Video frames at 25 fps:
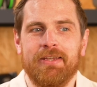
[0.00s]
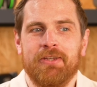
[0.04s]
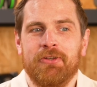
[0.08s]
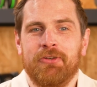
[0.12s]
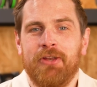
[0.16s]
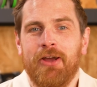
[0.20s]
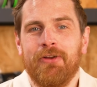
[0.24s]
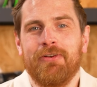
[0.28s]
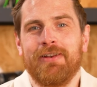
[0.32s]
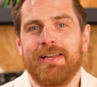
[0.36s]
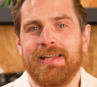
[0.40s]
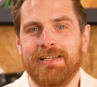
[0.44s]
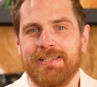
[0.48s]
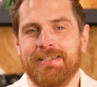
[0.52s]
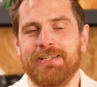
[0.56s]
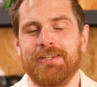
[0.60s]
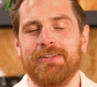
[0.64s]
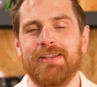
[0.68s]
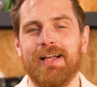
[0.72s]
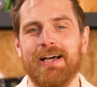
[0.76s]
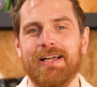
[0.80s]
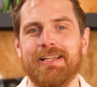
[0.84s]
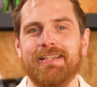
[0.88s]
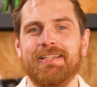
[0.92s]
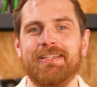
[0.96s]
You don't need to
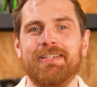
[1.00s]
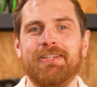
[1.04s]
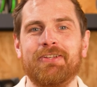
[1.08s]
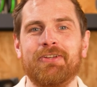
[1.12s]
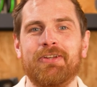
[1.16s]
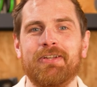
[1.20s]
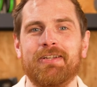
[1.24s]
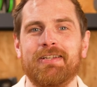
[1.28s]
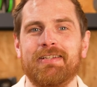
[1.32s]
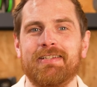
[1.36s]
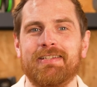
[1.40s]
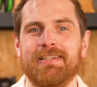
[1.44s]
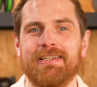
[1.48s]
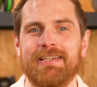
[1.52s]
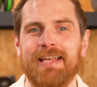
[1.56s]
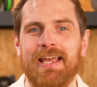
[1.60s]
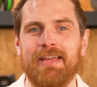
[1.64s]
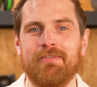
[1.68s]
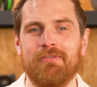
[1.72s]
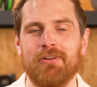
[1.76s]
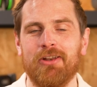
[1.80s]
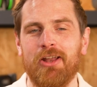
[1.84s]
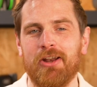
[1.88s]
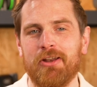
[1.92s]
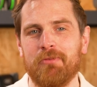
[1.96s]
do that. You can
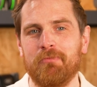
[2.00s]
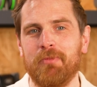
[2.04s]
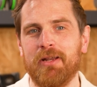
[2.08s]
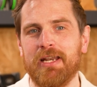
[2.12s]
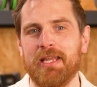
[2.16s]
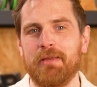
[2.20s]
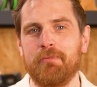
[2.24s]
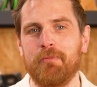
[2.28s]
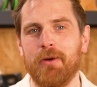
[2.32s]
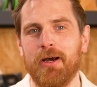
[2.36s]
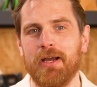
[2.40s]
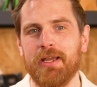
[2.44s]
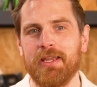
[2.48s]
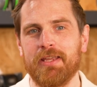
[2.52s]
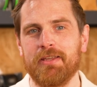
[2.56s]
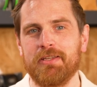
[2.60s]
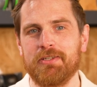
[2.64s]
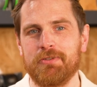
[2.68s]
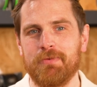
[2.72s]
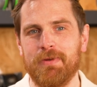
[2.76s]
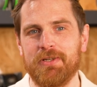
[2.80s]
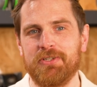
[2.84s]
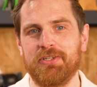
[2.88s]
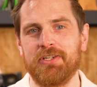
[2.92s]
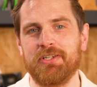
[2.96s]
save a lot of money by
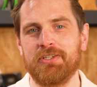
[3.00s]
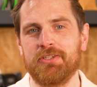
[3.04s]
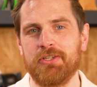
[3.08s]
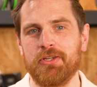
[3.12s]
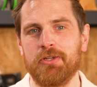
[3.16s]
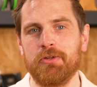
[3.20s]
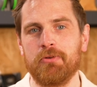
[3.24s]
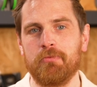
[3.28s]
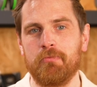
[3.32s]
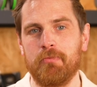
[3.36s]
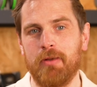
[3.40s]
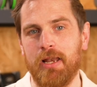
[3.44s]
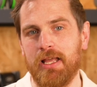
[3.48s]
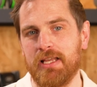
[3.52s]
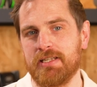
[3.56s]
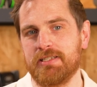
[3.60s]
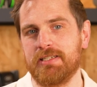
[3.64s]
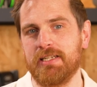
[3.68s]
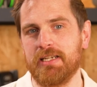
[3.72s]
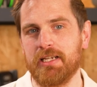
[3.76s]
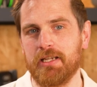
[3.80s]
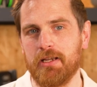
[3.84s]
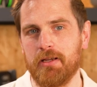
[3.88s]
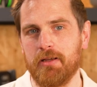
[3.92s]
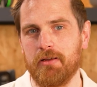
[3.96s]
switching to
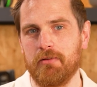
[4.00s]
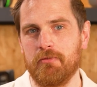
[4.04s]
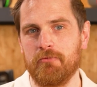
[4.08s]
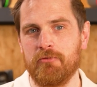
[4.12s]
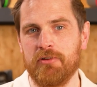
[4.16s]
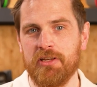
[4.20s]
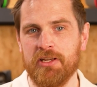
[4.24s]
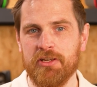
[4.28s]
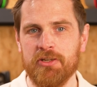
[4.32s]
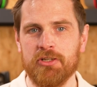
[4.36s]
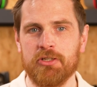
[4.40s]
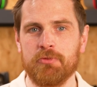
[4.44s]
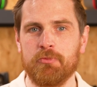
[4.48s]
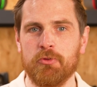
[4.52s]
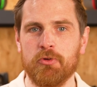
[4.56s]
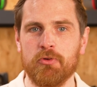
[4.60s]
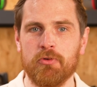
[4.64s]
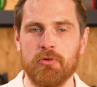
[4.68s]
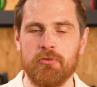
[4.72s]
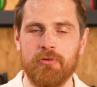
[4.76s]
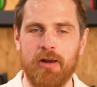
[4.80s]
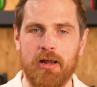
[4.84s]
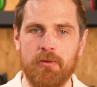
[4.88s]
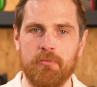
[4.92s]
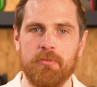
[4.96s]
plastic
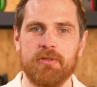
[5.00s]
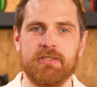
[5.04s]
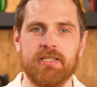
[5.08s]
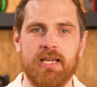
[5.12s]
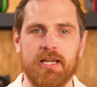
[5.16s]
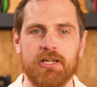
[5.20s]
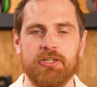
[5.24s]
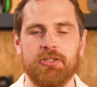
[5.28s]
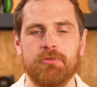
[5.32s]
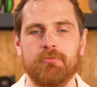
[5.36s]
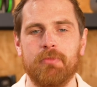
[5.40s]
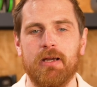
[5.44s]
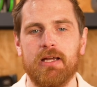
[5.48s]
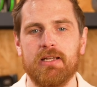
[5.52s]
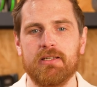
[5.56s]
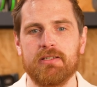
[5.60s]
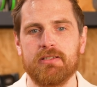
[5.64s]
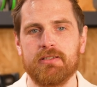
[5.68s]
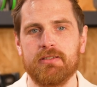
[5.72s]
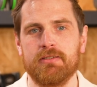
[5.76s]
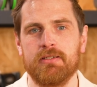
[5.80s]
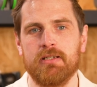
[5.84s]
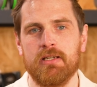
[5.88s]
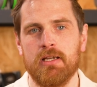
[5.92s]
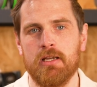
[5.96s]
reusable ground protection
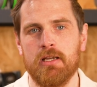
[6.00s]
mats.